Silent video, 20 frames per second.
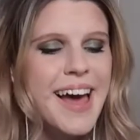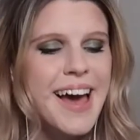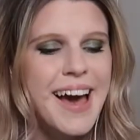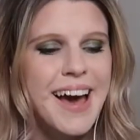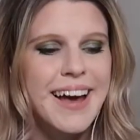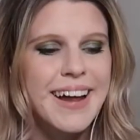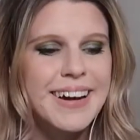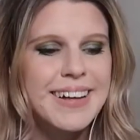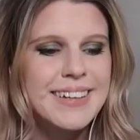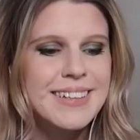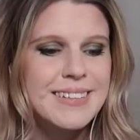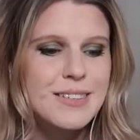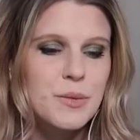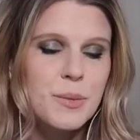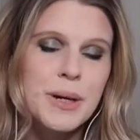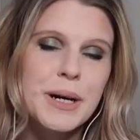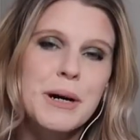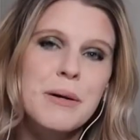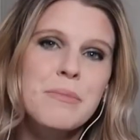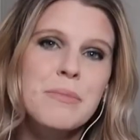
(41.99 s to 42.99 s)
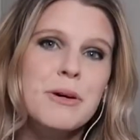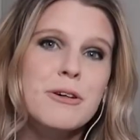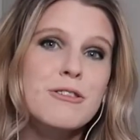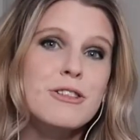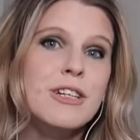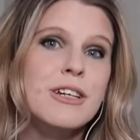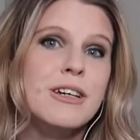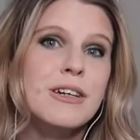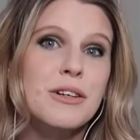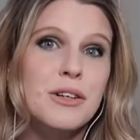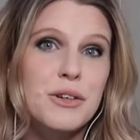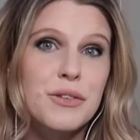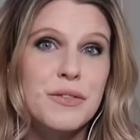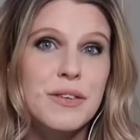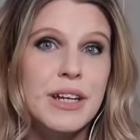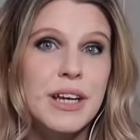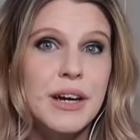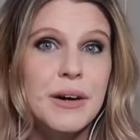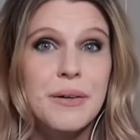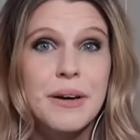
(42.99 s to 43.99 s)
and it's where I'm posting a new
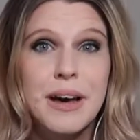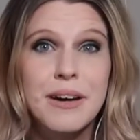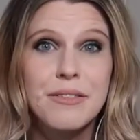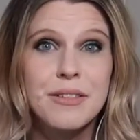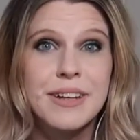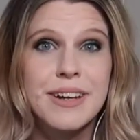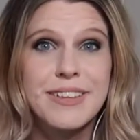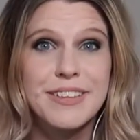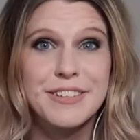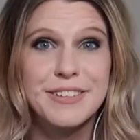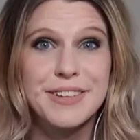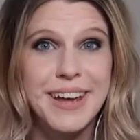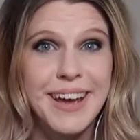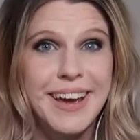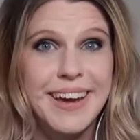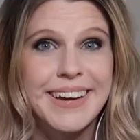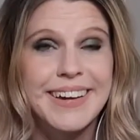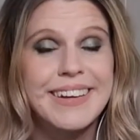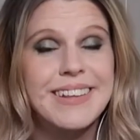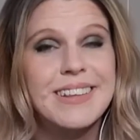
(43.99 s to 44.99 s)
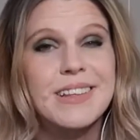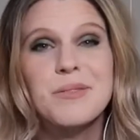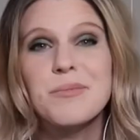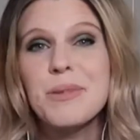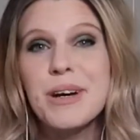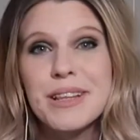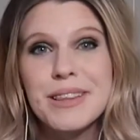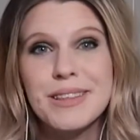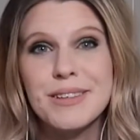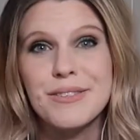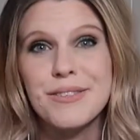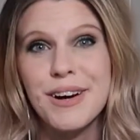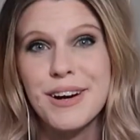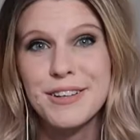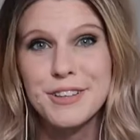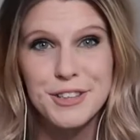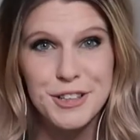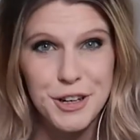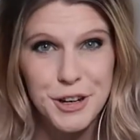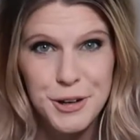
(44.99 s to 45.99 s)
video every other day in the month of
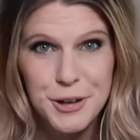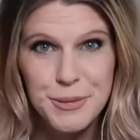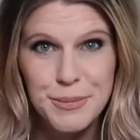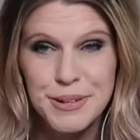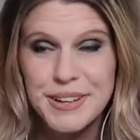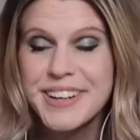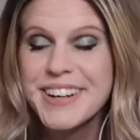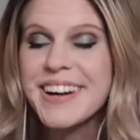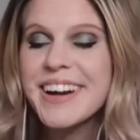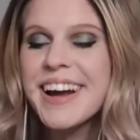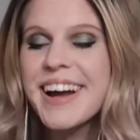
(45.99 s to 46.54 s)
October.